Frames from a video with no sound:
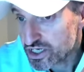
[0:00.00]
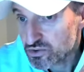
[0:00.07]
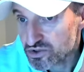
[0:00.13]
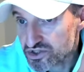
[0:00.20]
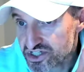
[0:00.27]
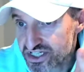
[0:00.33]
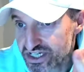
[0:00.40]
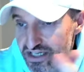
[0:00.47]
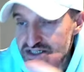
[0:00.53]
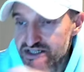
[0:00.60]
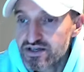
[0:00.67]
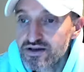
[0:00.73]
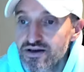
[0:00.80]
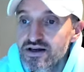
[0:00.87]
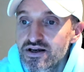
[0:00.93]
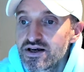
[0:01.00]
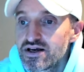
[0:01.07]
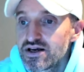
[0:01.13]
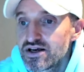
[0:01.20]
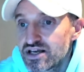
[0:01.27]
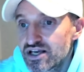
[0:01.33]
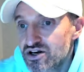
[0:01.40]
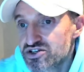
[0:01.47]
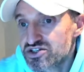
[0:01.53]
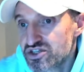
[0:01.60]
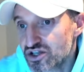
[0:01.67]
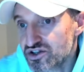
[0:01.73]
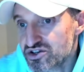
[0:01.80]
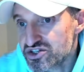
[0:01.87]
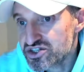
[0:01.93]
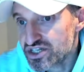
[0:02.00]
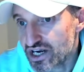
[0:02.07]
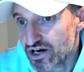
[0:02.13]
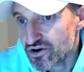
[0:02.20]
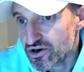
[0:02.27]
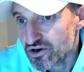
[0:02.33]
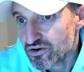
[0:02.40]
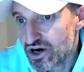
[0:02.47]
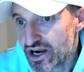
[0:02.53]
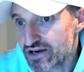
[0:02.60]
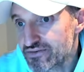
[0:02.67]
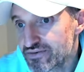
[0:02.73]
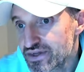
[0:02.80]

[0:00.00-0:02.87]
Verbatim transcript: equals six. Here's another scenario, right?